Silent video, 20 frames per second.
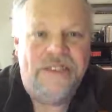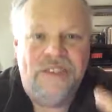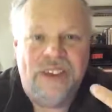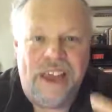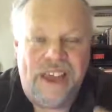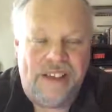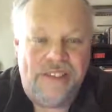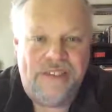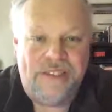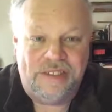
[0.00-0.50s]

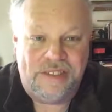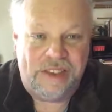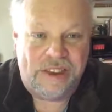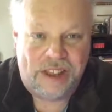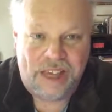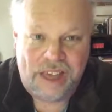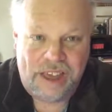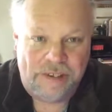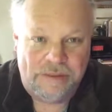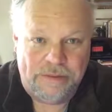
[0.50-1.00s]
chances in
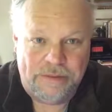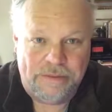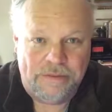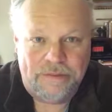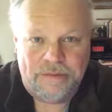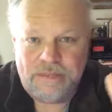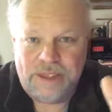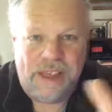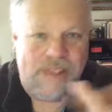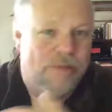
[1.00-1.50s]
life.
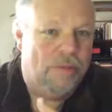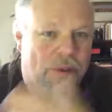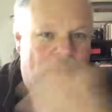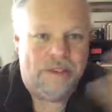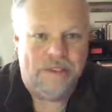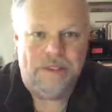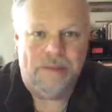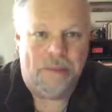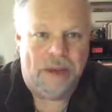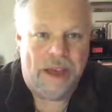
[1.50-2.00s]
That's what
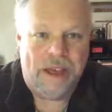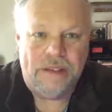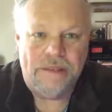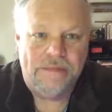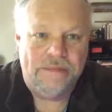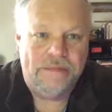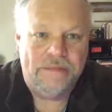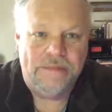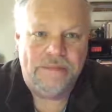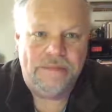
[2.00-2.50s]
it's about.
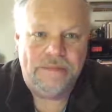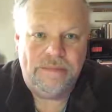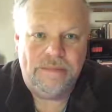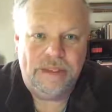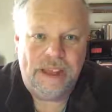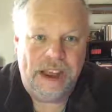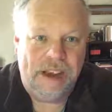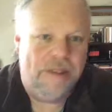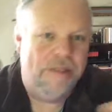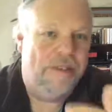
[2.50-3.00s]

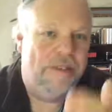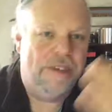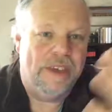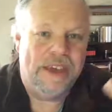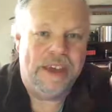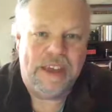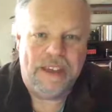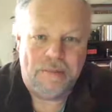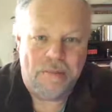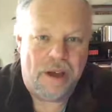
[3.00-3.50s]

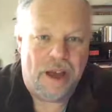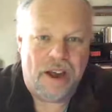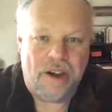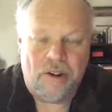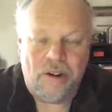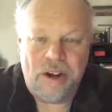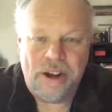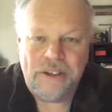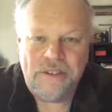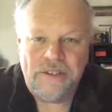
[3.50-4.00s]
Everything in
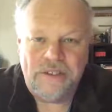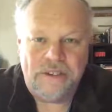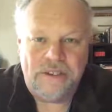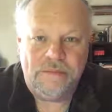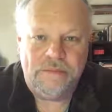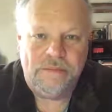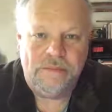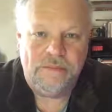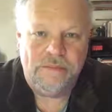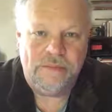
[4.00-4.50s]

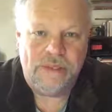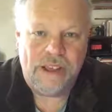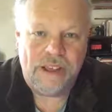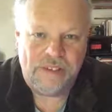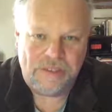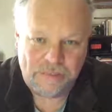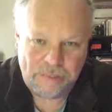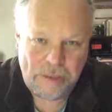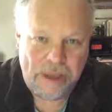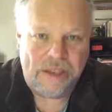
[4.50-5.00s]
moderation,
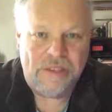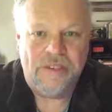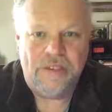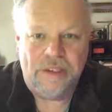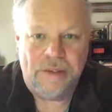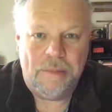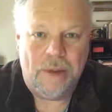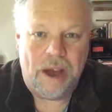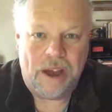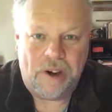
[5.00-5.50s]
especially
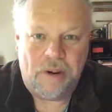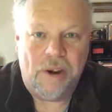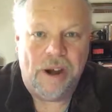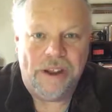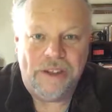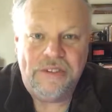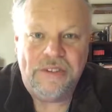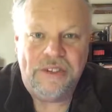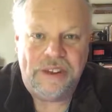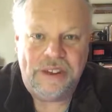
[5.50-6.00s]

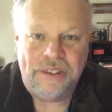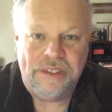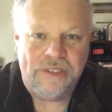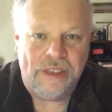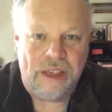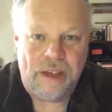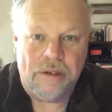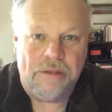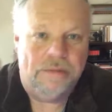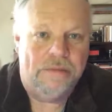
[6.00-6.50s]
moderation
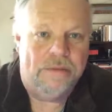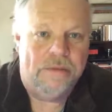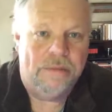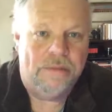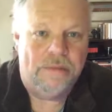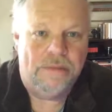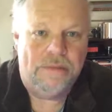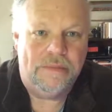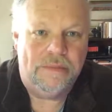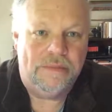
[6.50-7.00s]
itself.
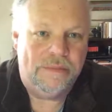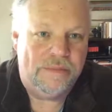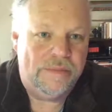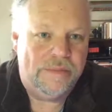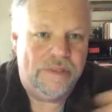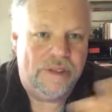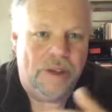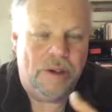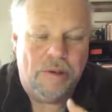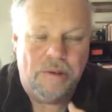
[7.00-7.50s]

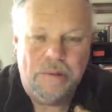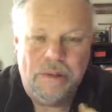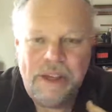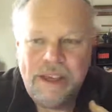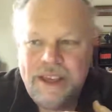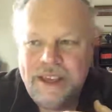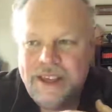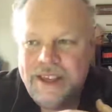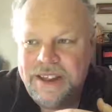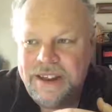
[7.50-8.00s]
So
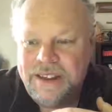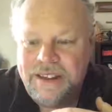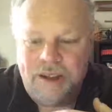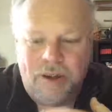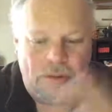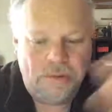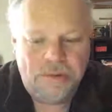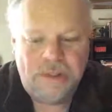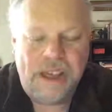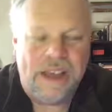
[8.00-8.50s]

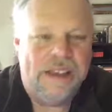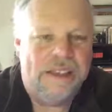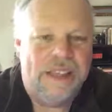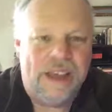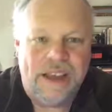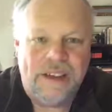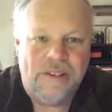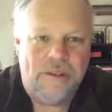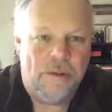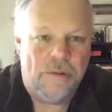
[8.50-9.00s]
don't take
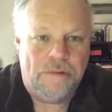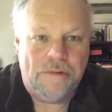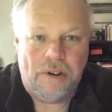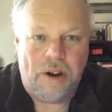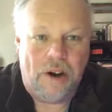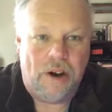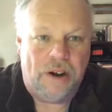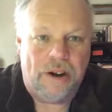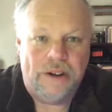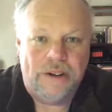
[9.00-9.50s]
that too
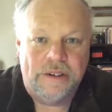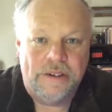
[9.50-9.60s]
far,